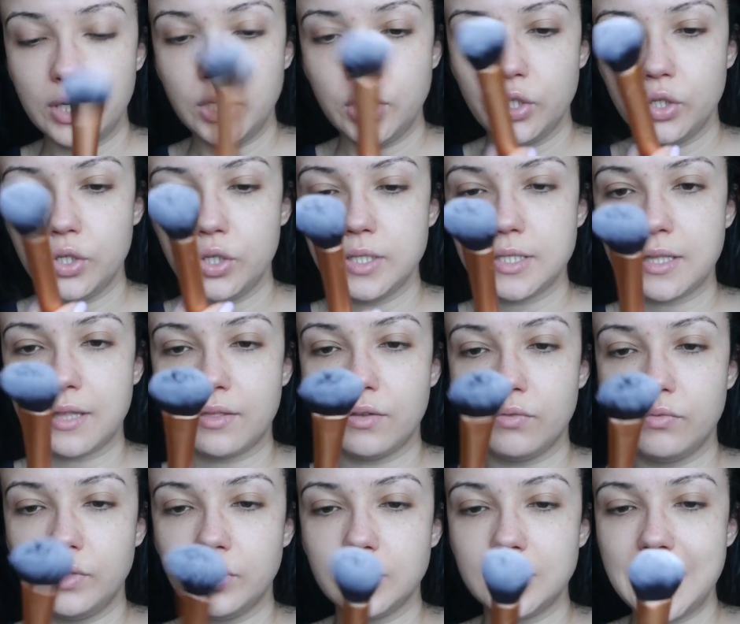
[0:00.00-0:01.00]
going to use
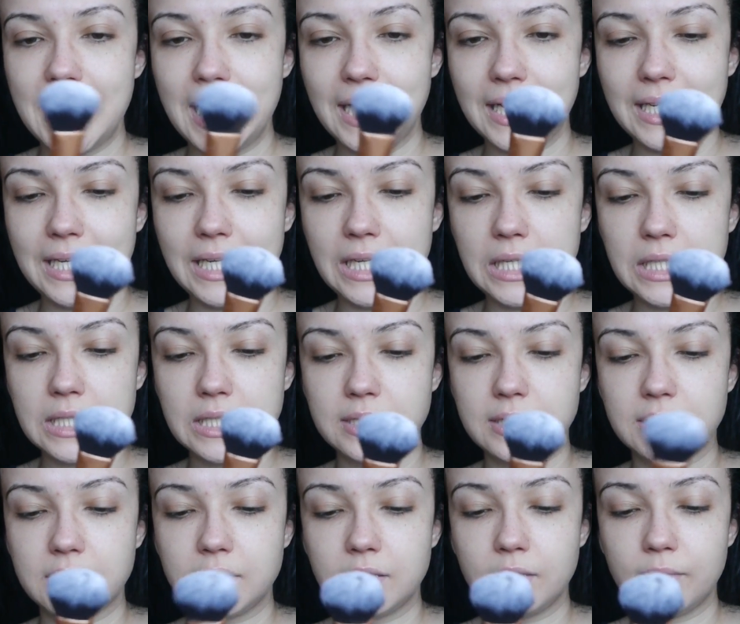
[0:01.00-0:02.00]
the Real
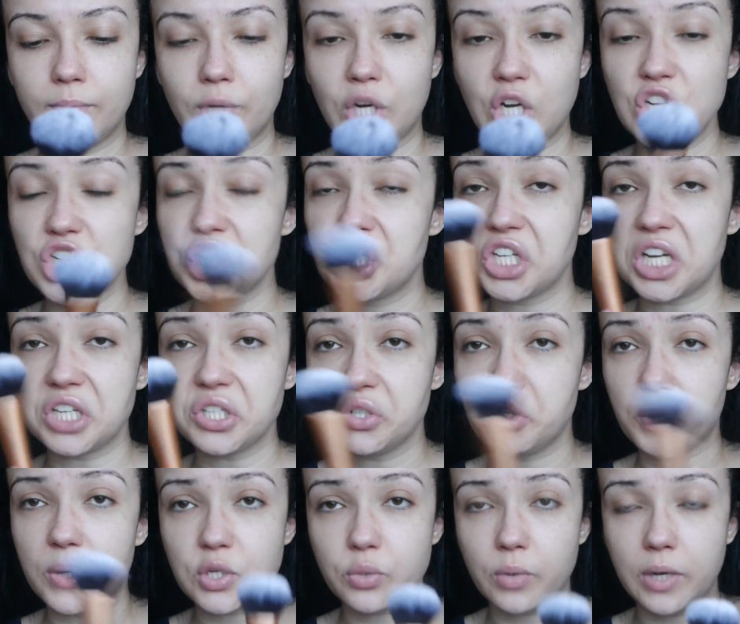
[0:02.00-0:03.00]
Techniques brush. I don't
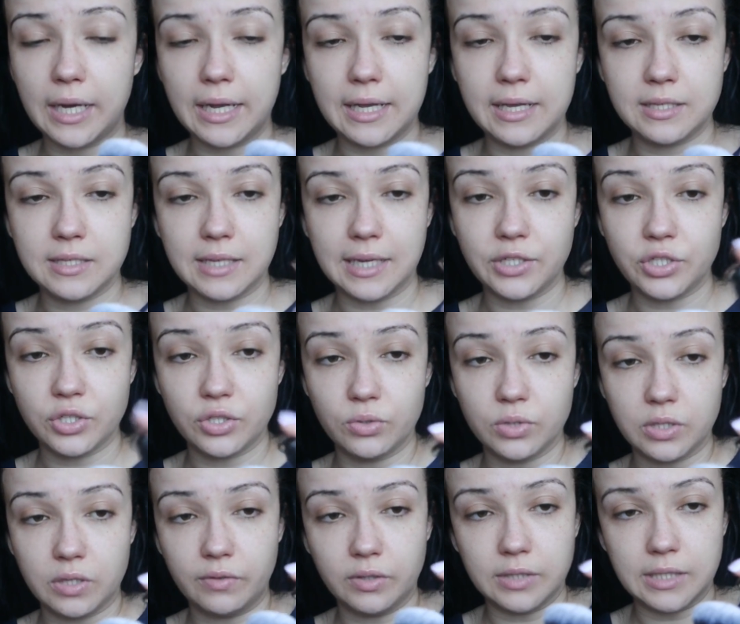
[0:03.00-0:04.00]
know which one it is. I just know
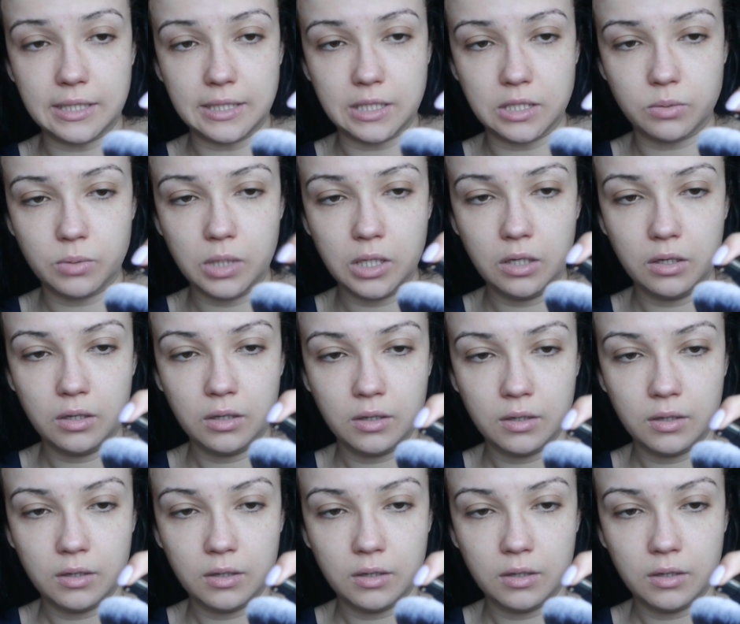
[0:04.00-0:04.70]
it's a Real Techniques one.